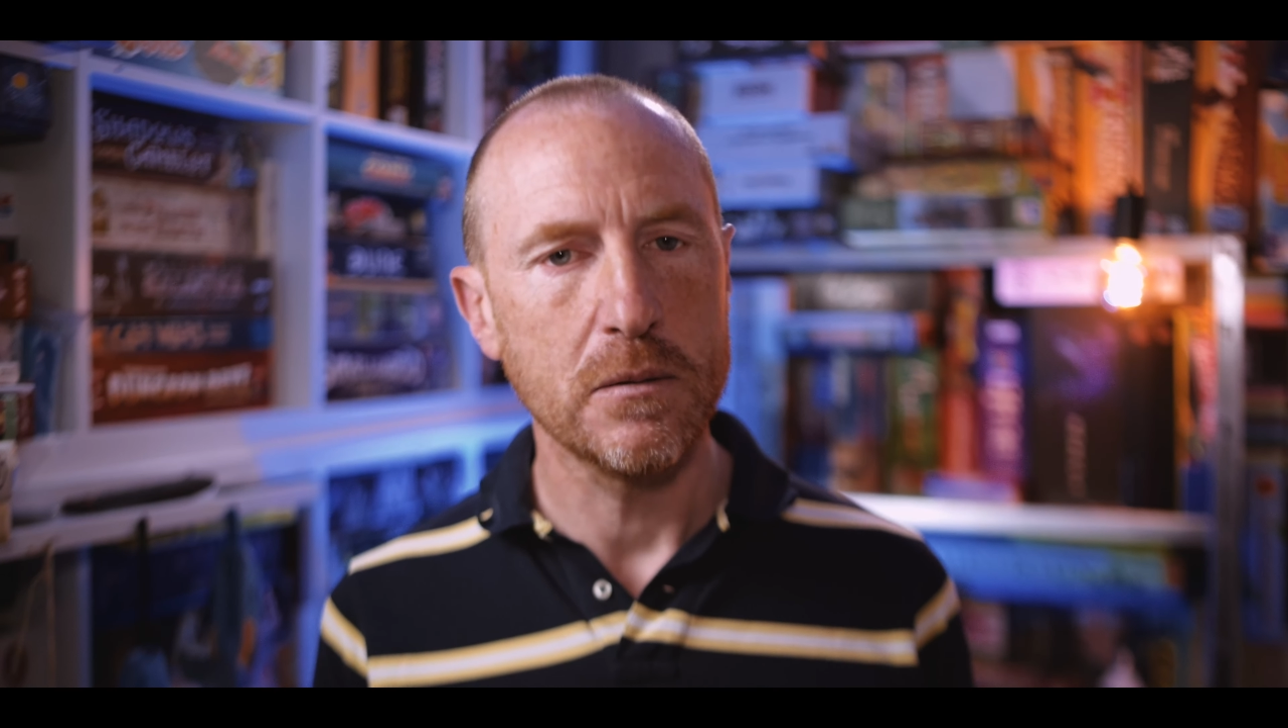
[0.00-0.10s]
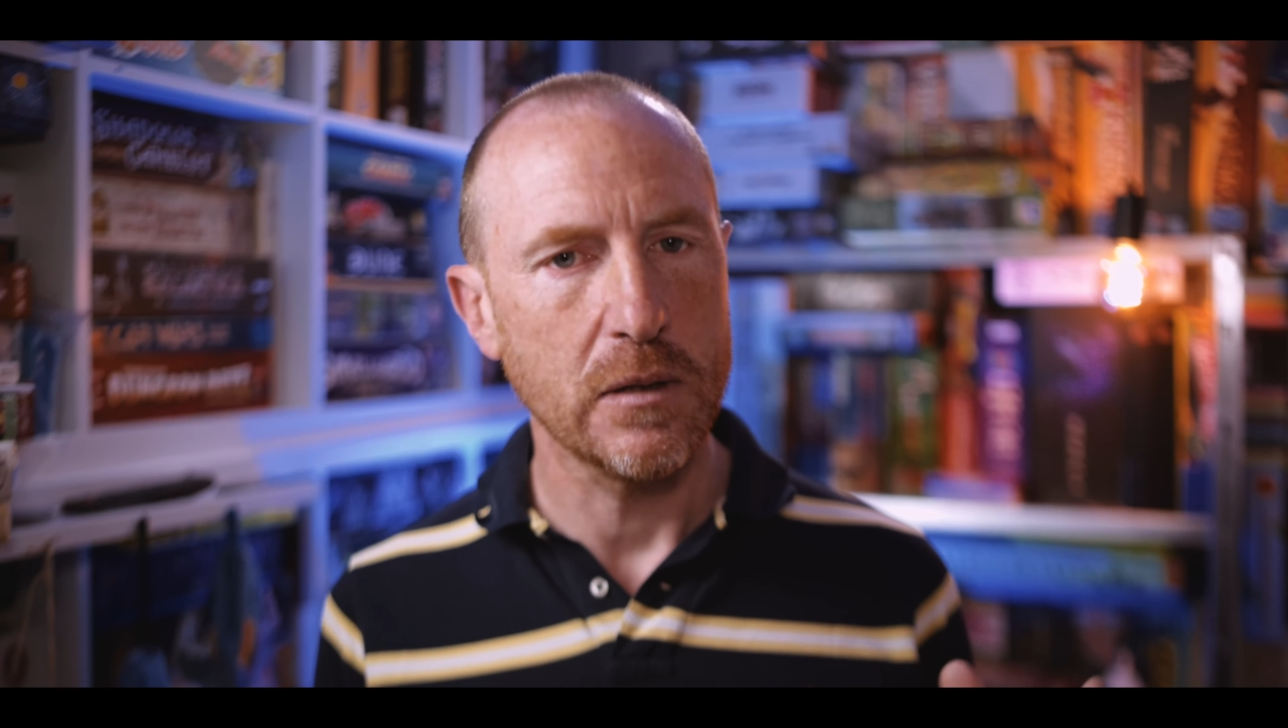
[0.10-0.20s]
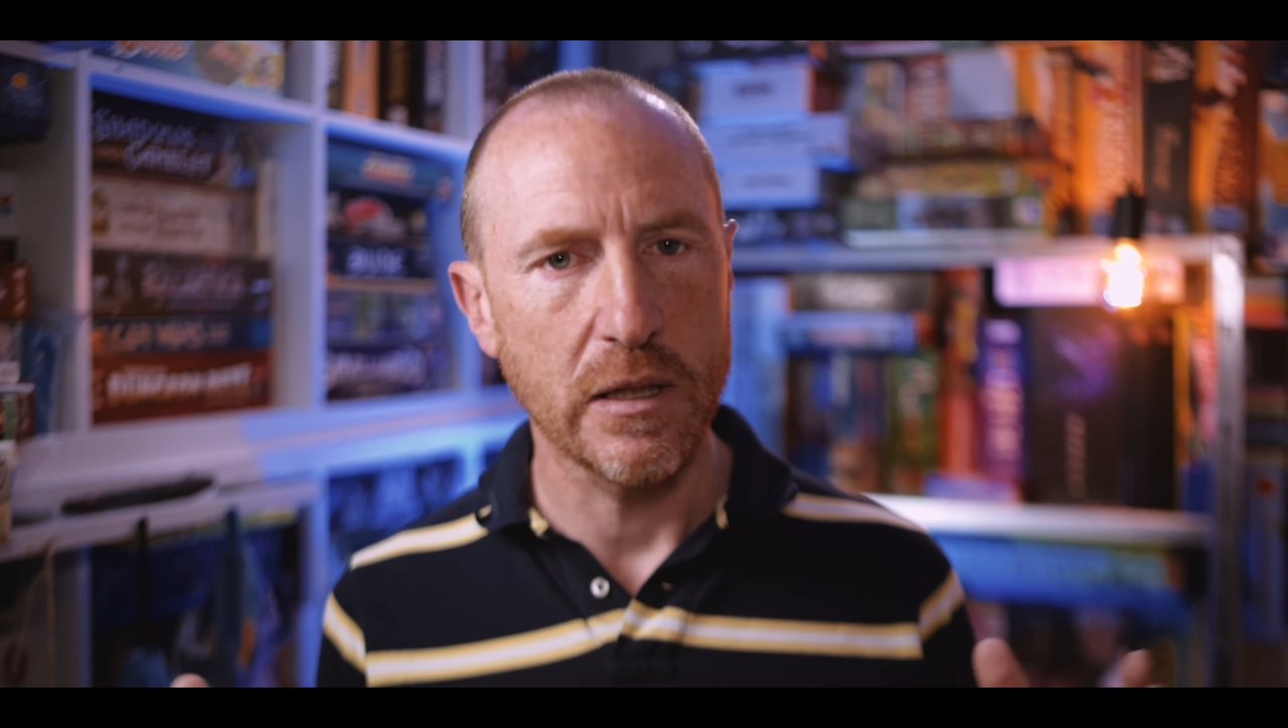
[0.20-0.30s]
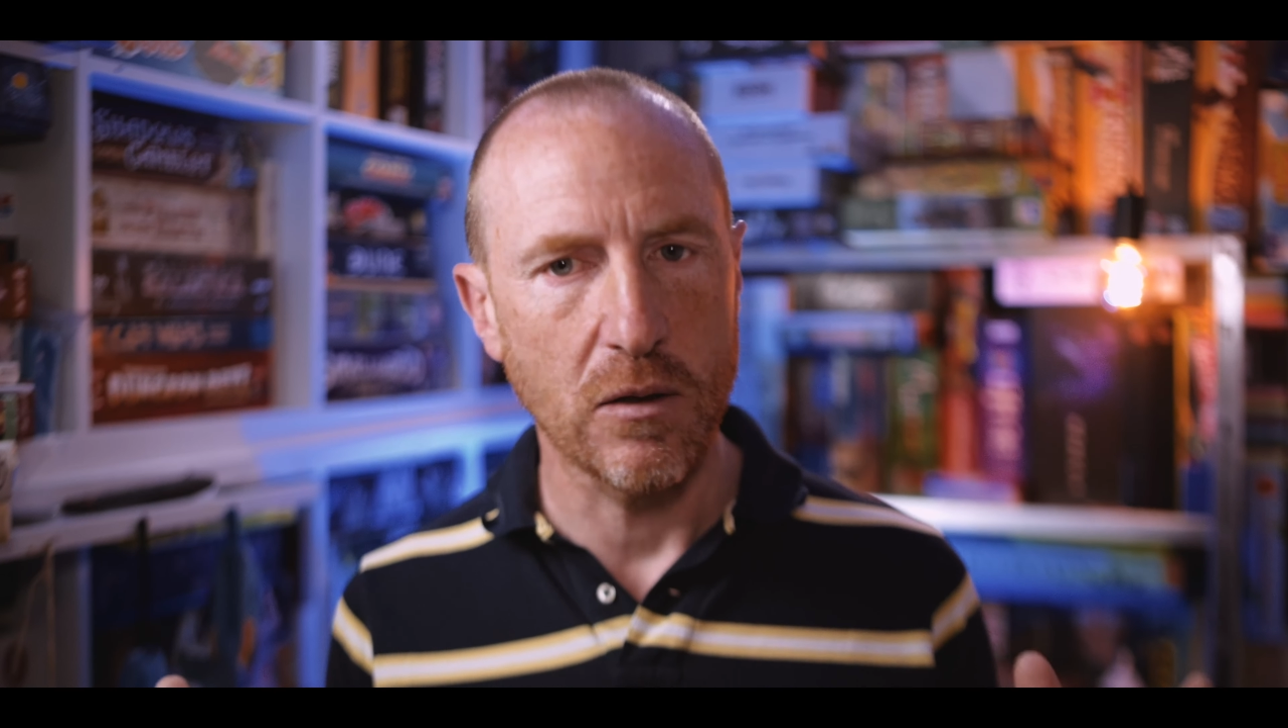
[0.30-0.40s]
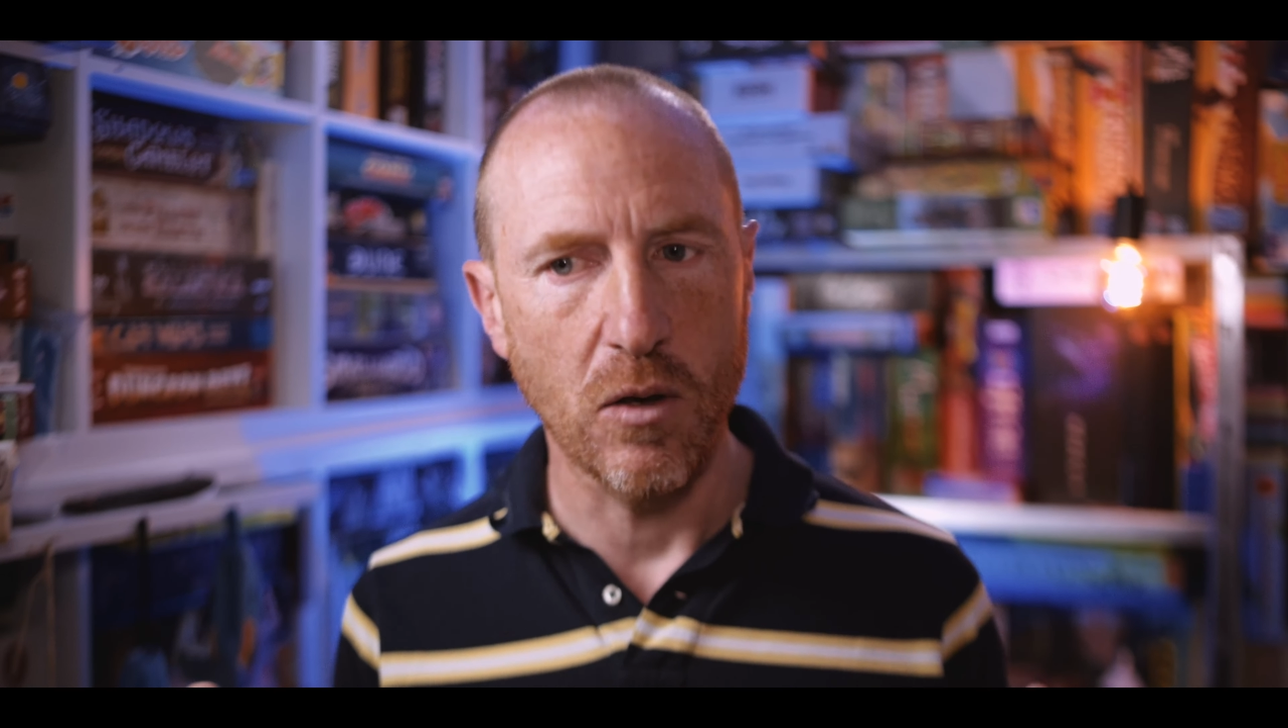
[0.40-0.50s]

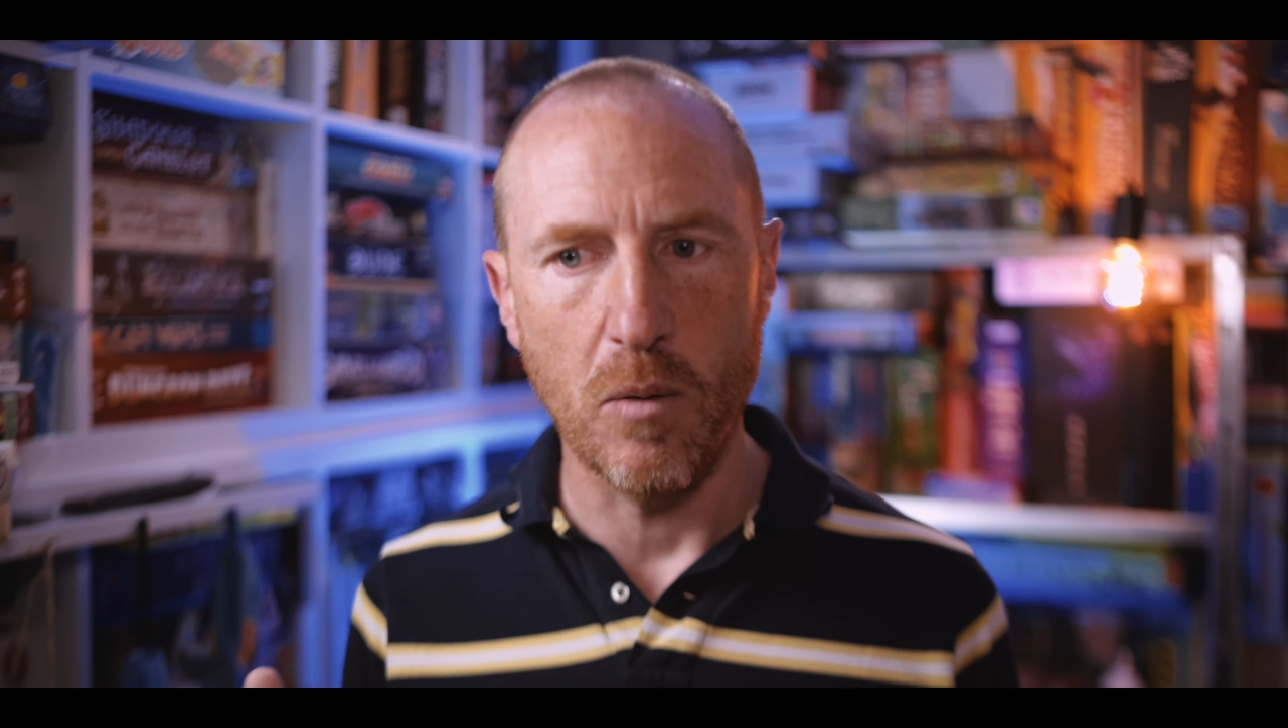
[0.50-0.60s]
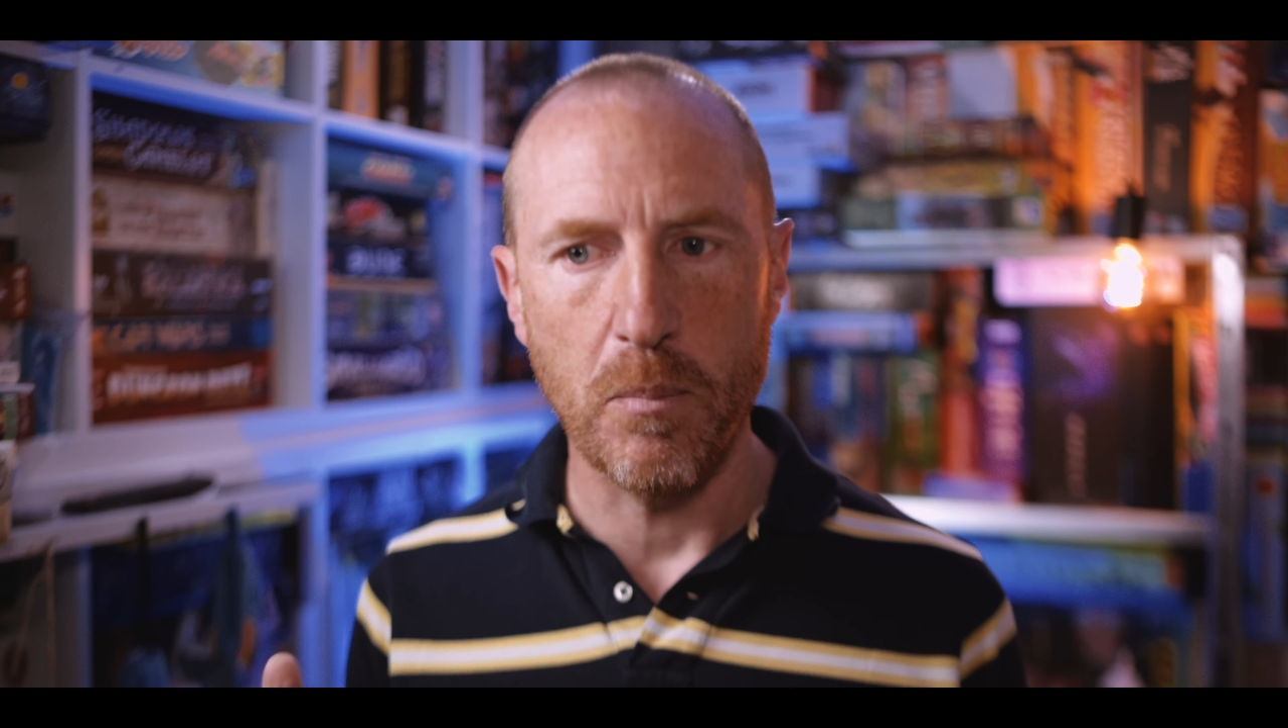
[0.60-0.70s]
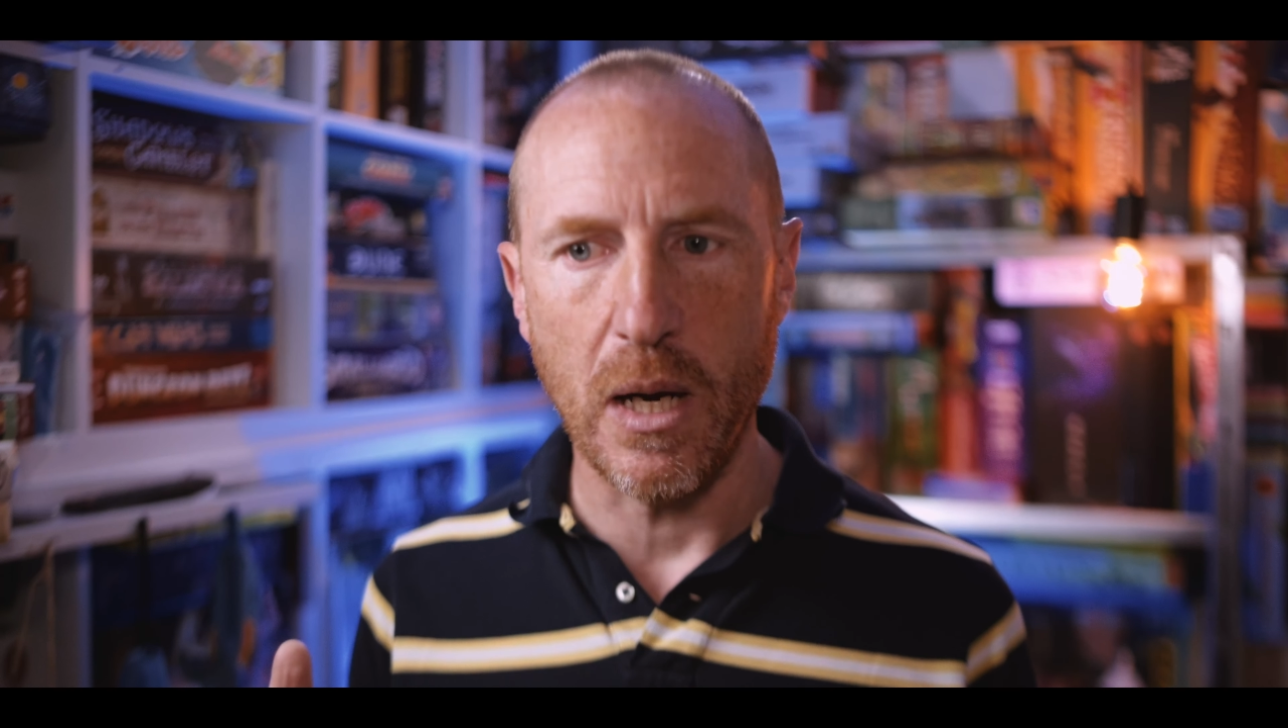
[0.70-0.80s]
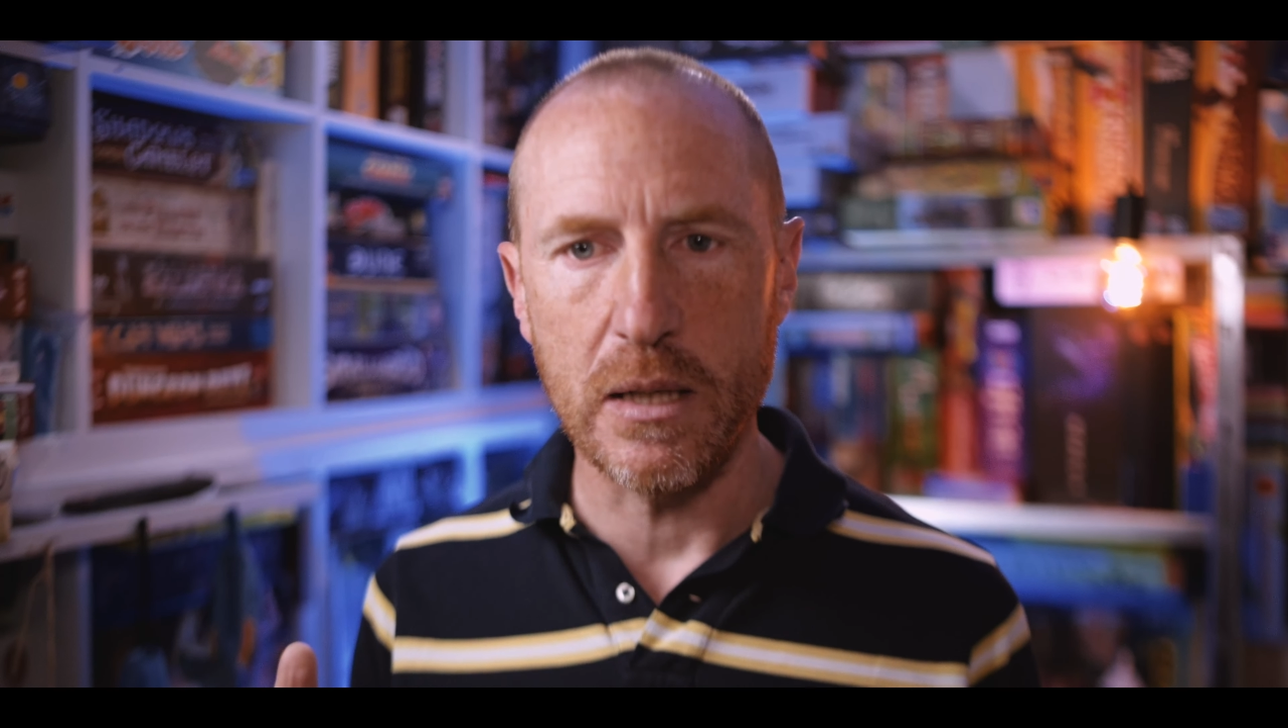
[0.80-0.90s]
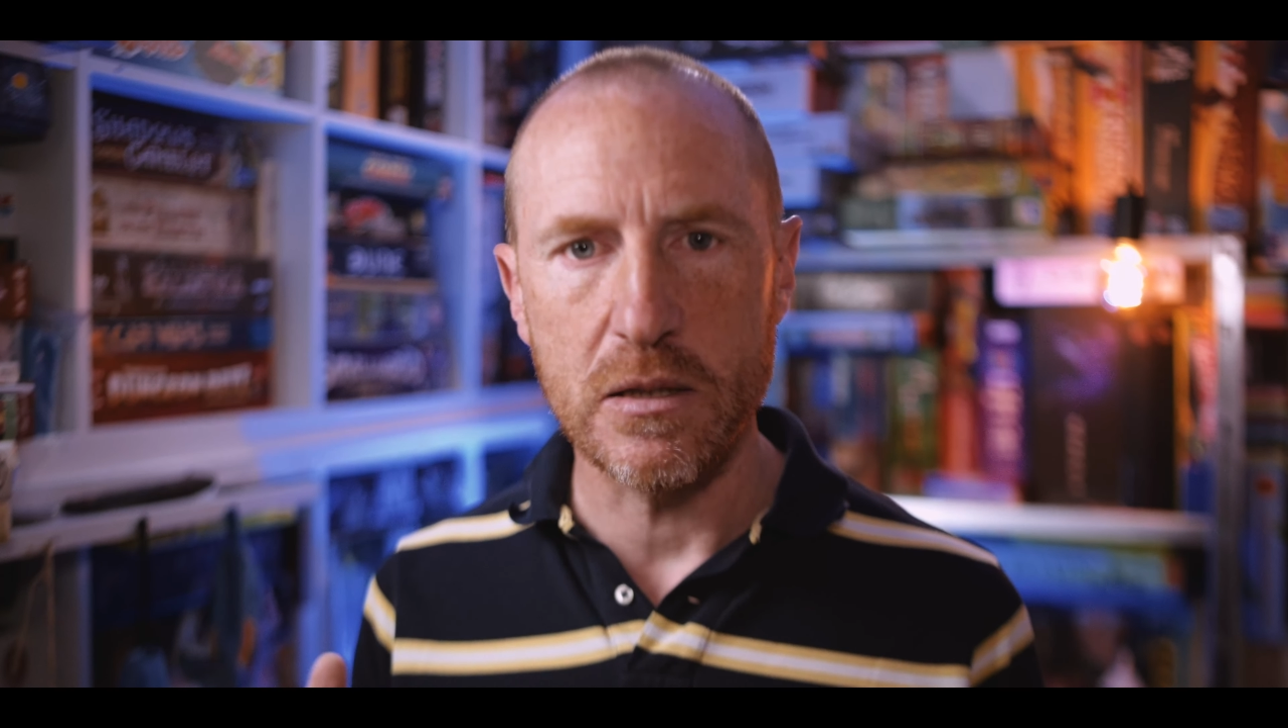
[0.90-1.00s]
hit the like button,